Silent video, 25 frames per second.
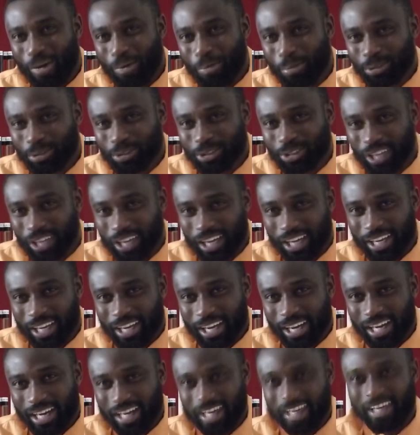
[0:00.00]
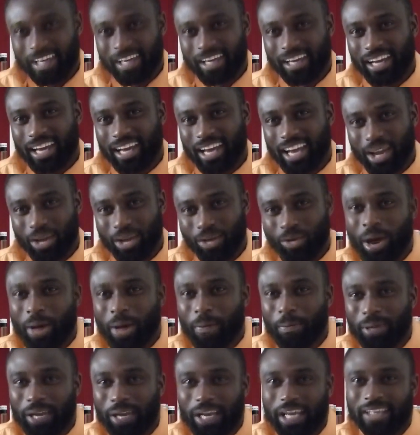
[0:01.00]
all put together in
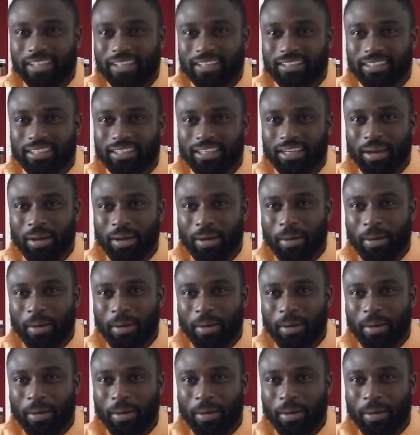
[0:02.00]
one place.